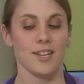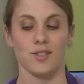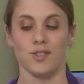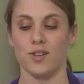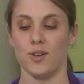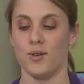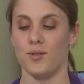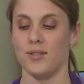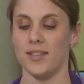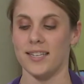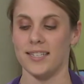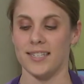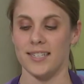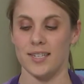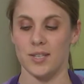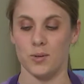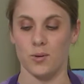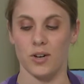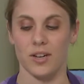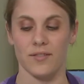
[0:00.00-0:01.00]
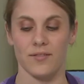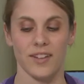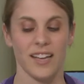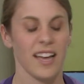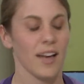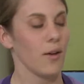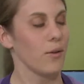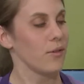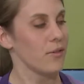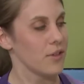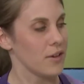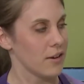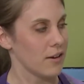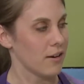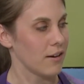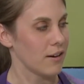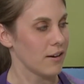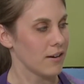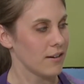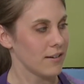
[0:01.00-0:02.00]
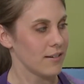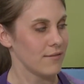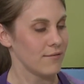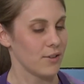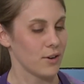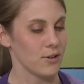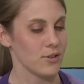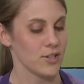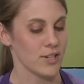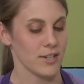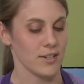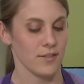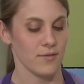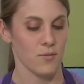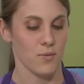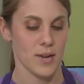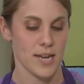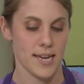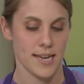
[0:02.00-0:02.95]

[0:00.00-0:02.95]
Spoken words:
So this is sort of a healthier version of wings.